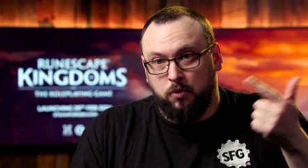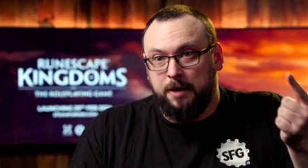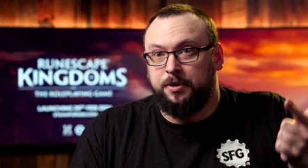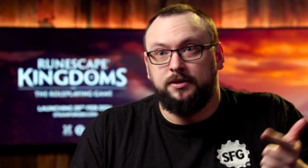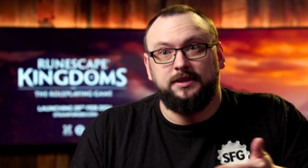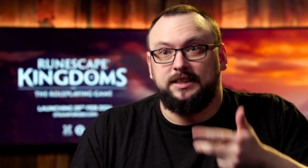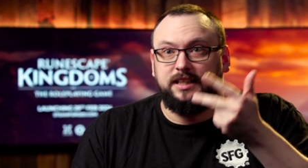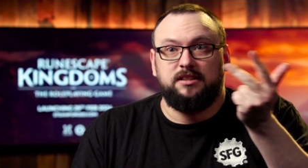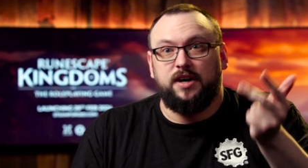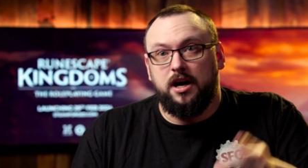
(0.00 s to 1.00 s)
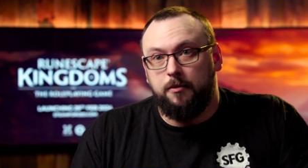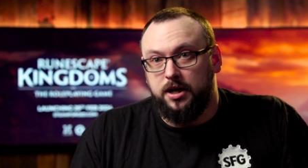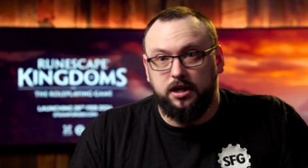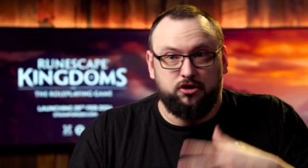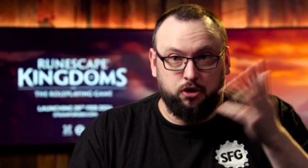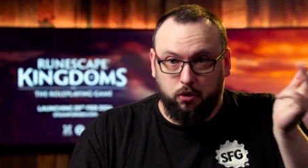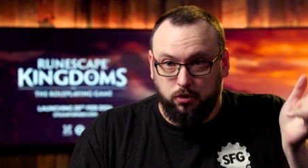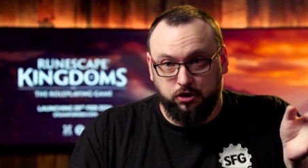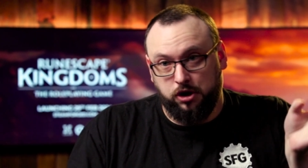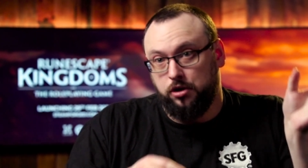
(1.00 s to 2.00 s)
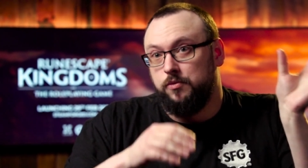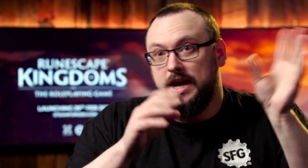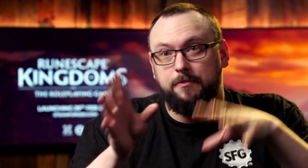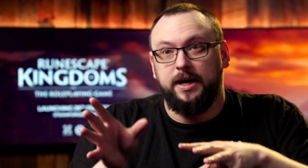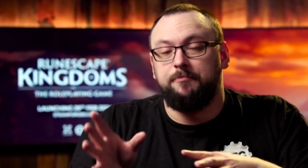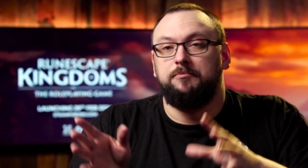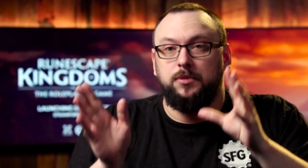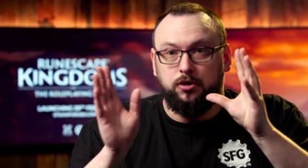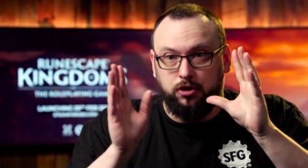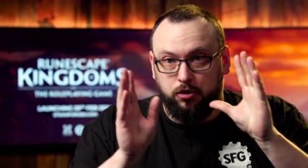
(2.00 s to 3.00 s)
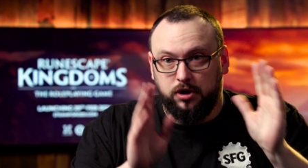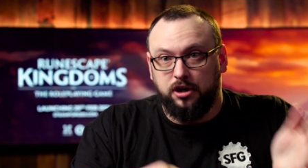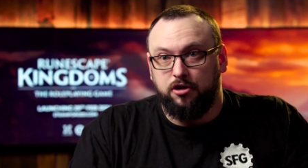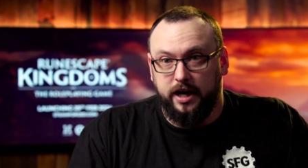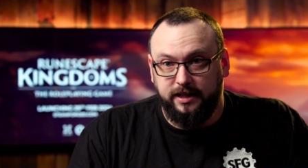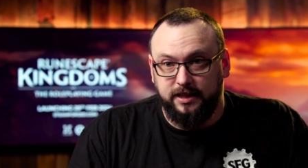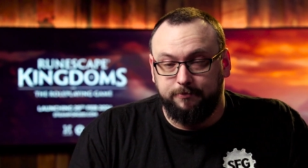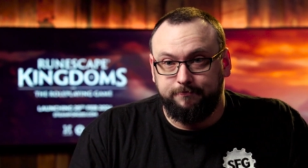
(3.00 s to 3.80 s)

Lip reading: weapons, sets of armor, tools, you name it, you can create it.